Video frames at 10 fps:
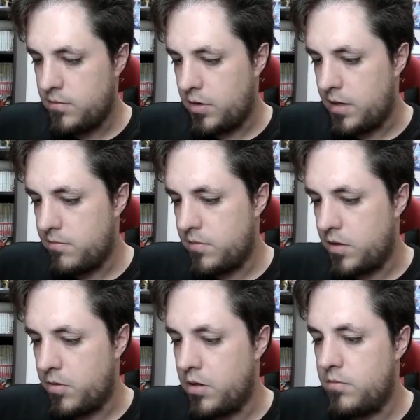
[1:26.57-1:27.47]
Okay,
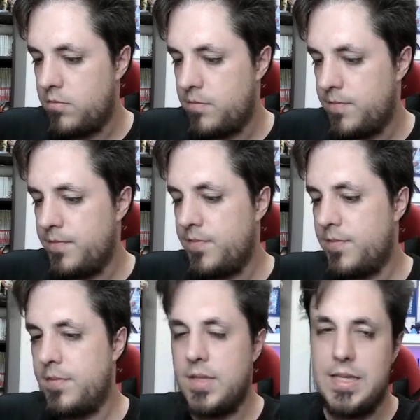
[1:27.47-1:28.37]
there we go.
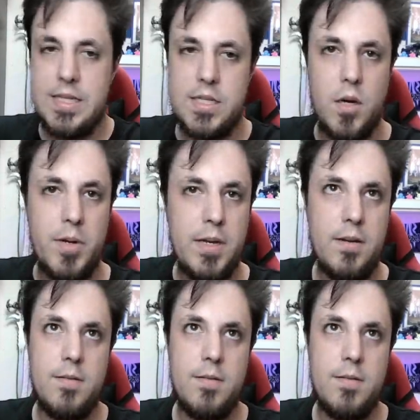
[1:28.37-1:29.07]
This is the opening.